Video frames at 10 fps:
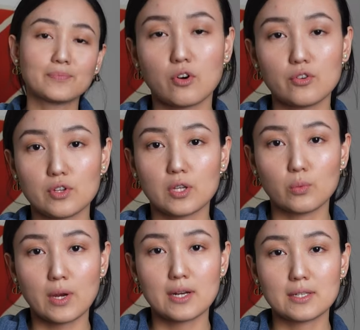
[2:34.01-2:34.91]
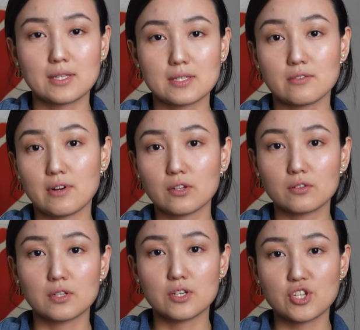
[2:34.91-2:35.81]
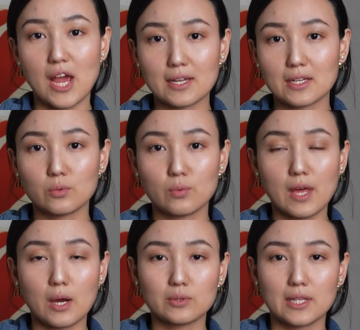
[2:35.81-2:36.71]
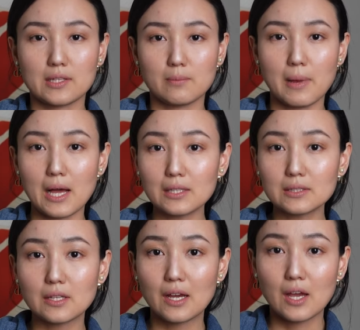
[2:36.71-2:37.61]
Or you can wear it as a regular jacket without any belt,